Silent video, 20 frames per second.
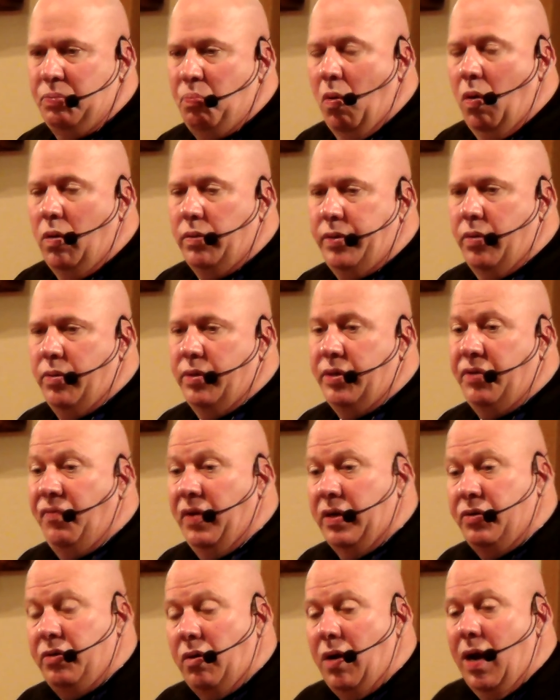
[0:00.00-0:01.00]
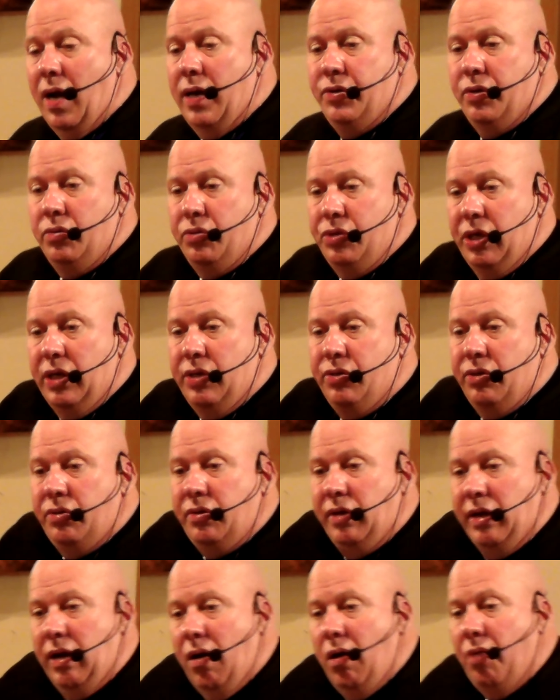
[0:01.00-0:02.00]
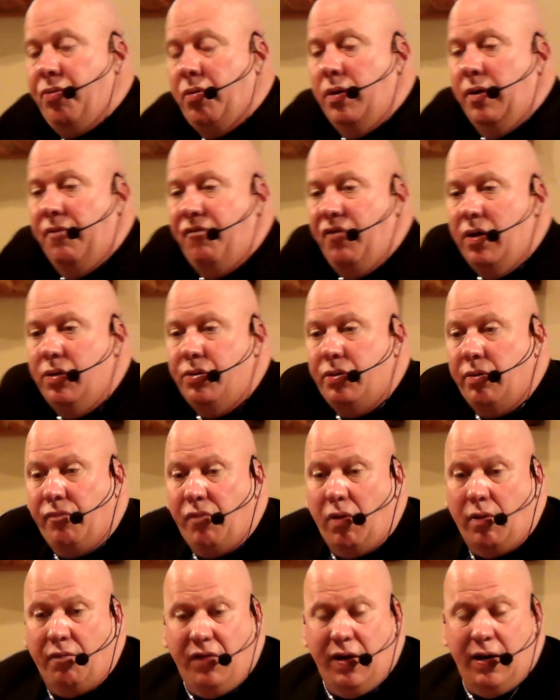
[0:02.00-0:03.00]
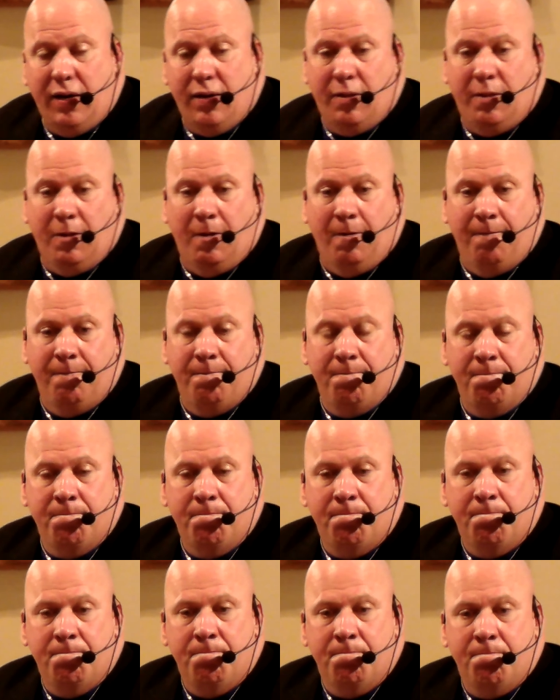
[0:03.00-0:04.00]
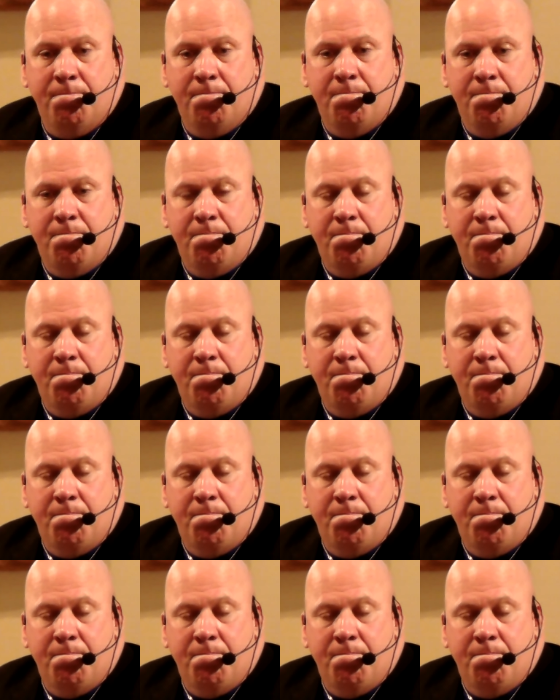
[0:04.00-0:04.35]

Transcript: As Paul told us, fix our eyes on Jesus, the author and the finisher of our faith. Amen.